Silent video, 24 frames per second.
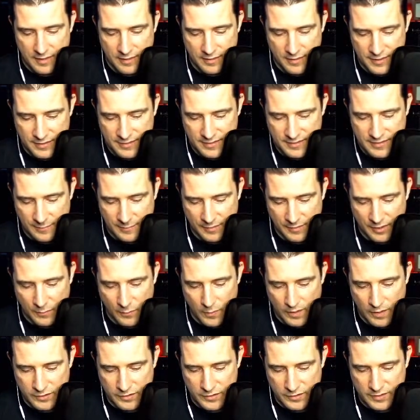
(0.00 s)
This is something I
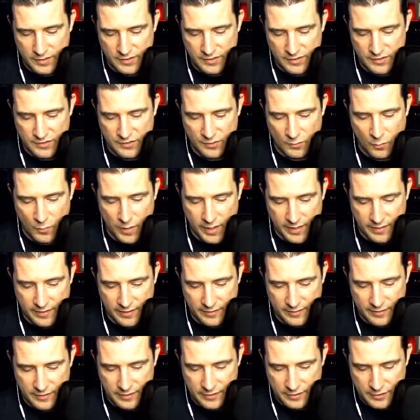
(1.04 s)
want to do because it's the right
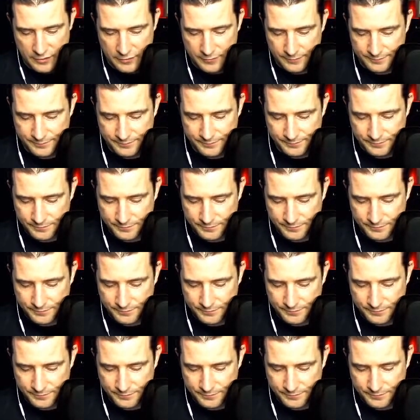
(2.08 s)
thing to do.